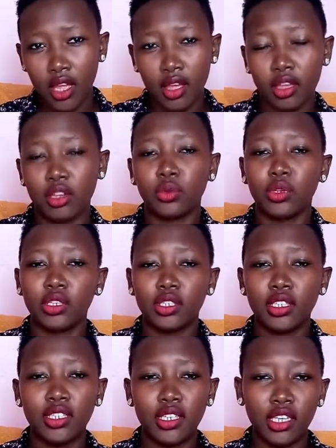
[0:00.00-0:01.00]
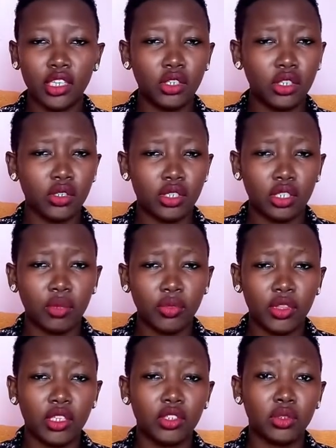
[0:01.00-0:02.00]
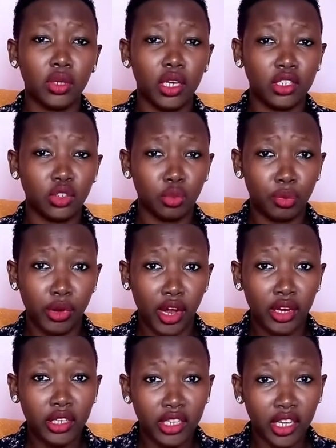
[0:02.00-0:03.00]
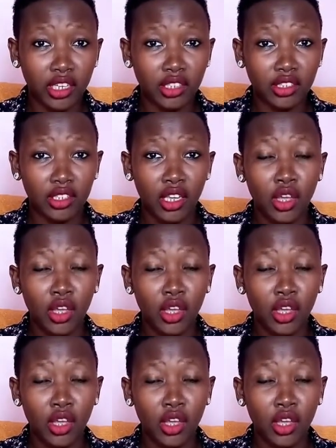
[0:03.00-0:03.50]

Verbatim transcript: and when you start saying no to some things you learn to prioritize